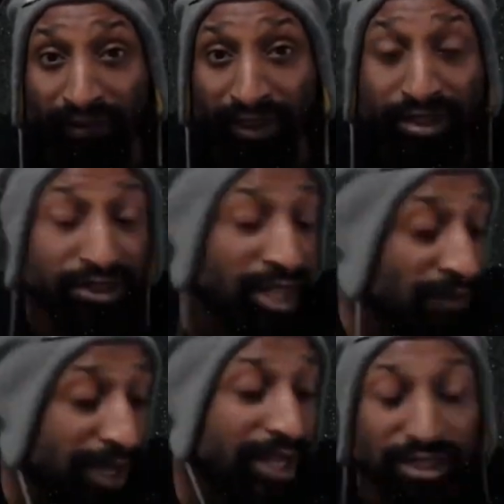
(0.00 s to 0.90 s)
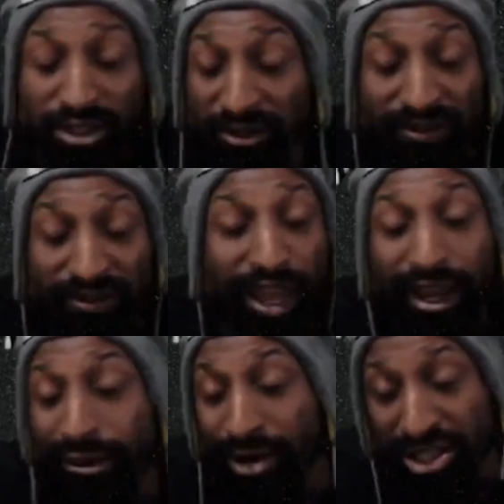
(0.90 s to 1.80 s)
The certificate is certifying
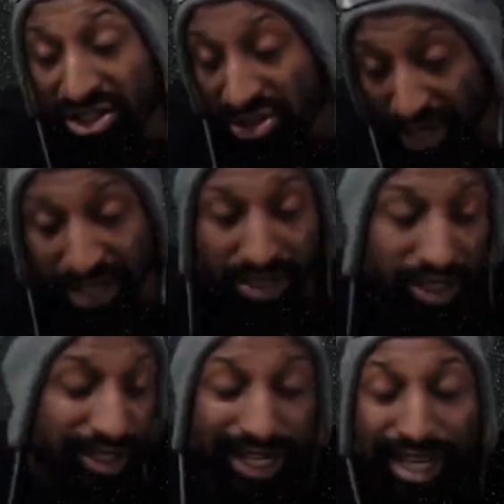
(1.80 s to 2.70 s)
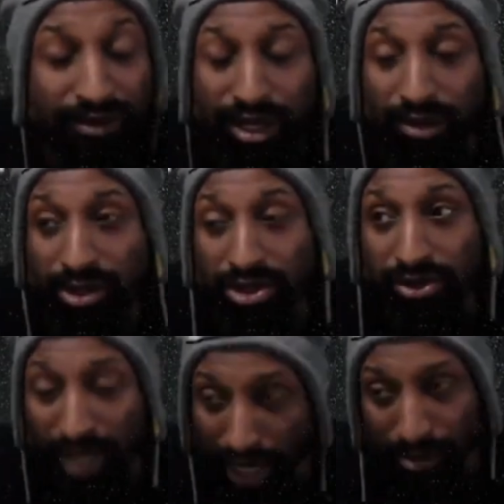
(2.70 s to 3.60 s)
a registration. It's not even the original
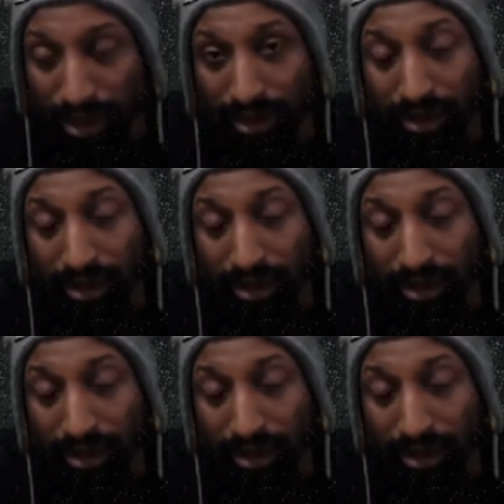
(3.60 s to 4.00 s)
document.